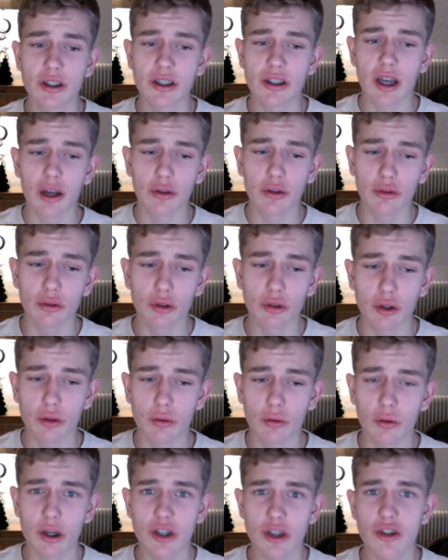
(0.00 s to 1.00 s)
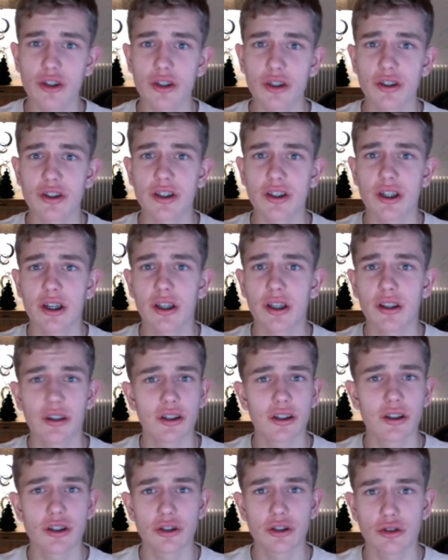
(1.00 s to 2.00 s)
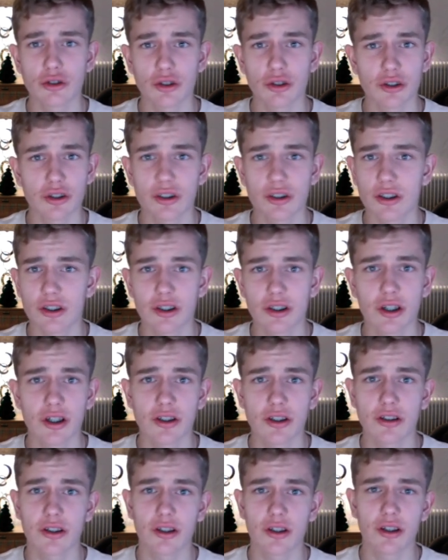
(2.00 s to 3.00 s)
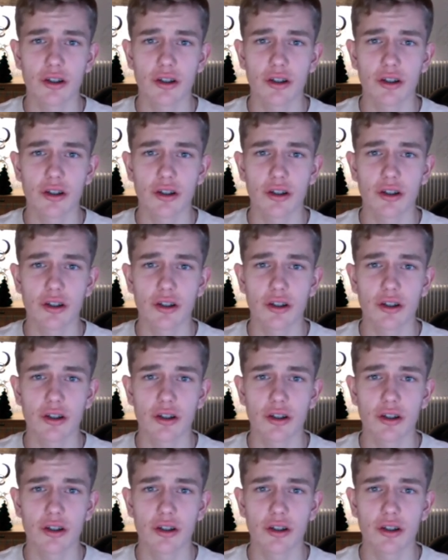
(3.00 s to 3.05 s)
how to do questions, and this is just disgusting.